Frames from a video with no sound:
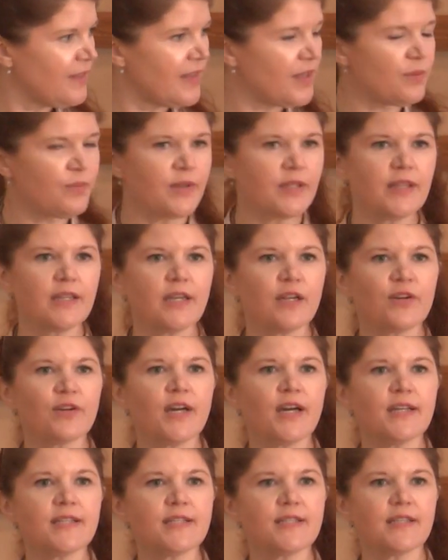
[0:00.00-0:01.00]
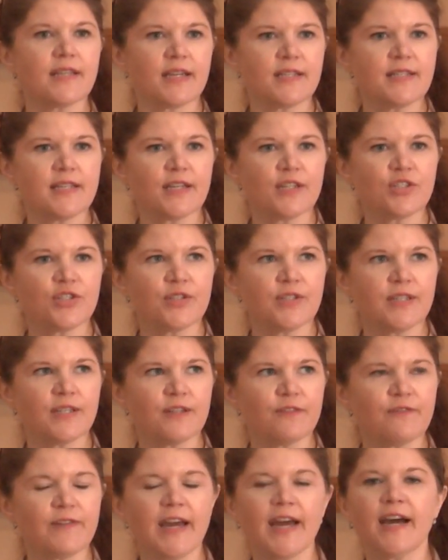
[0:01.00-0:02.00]
than when they are not. That's actually
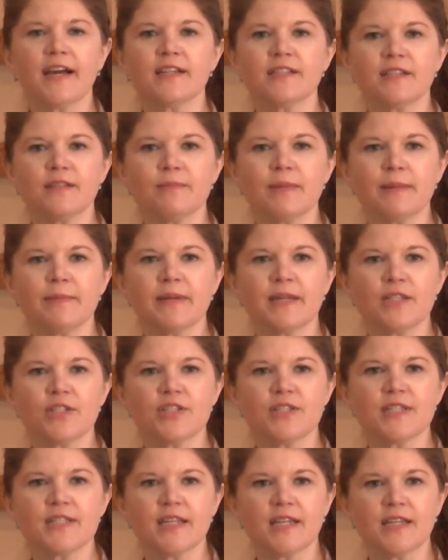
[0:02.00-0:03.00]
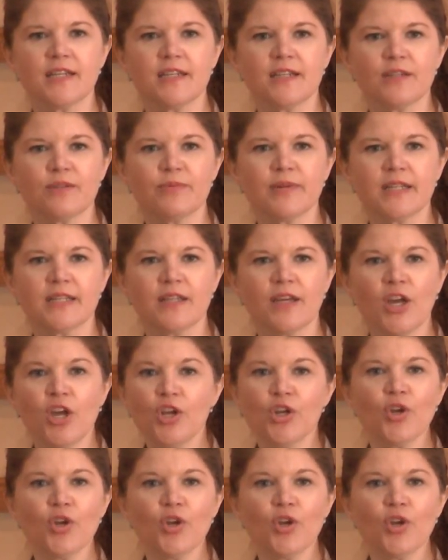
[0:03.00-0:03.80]
a fact. And maybe I just said it in a way.